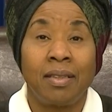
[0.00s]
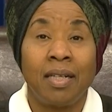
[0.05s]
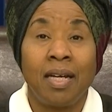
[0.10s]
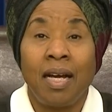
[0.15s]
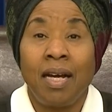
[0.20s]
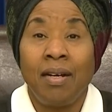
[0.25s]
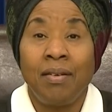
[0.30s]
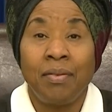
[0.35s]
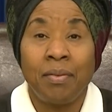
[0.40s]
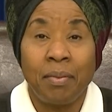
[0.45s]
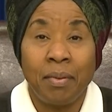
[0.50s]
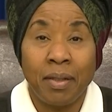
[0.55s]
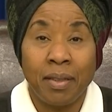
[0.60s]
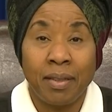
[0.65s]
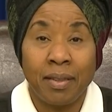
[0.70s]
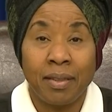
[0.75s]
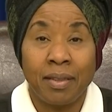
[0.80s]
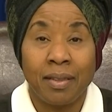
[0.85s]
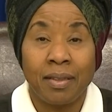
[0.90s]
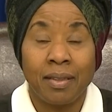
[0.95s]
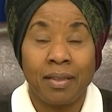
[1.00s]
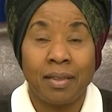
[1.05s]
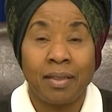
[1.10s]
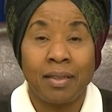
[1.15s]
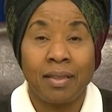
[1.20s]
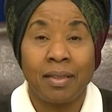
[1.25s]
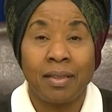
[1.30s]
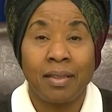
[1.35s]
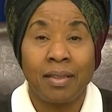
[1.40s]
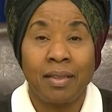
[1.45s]
everybody.
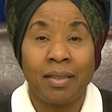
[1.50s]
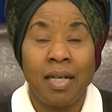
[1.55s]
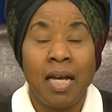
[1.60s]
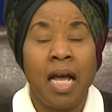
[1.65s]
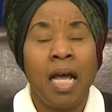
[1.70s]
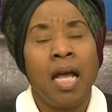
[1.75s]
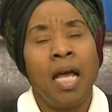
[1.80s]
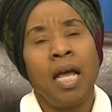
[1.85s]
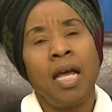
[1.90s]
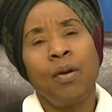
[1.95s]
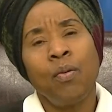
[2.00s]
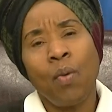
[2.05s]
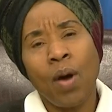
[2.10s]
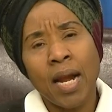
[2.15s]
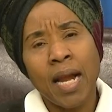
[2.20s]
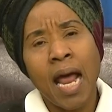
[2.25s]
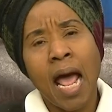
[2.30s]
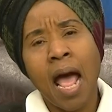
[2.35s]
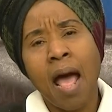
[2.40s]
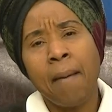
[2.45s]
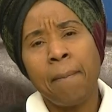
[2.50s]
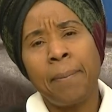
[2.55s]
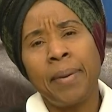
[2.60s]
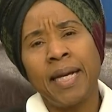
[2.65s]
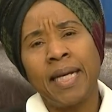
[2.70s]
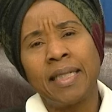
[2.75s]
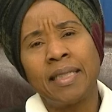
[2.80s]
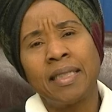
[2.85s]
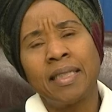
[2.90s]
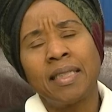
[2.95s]
And what
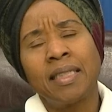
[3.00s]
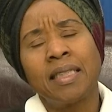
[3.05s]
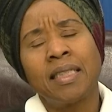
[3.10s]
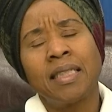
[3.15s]
happened?